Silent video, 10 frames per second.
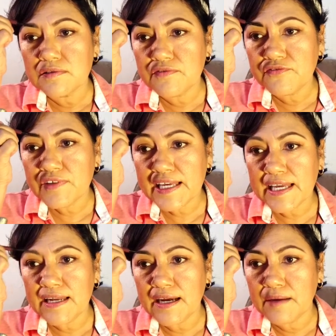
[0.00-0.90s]
flick
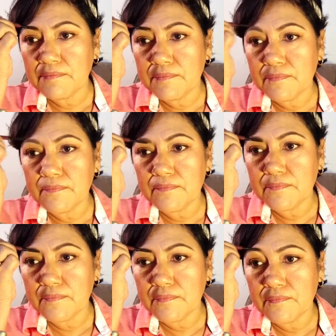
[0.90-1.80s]
it up
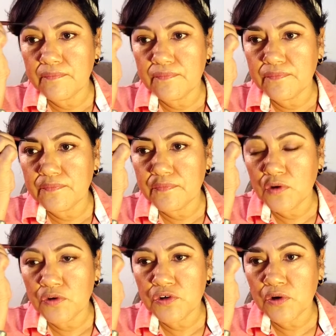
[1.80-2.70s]

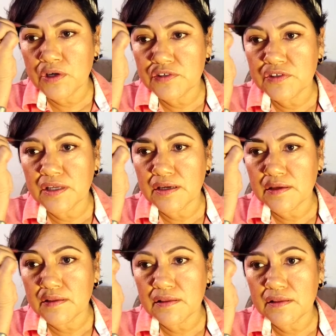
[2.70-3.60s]
or towards the
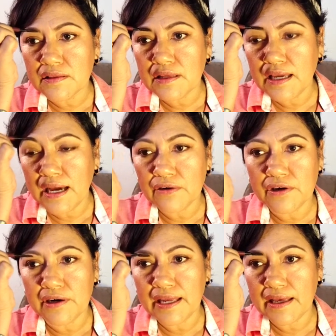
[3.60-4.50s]
the
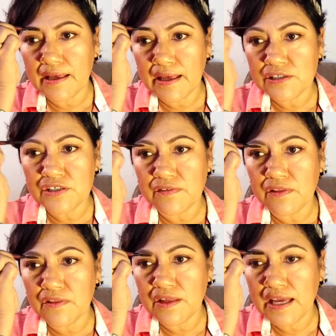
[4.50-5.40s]
outer edge of
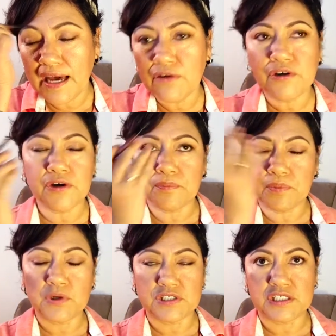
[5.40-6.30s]
the outer
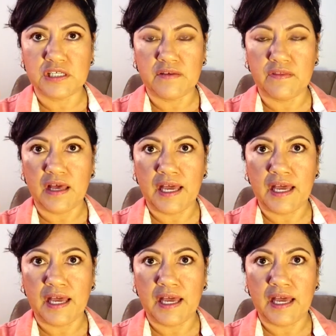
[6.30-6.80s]
portion of the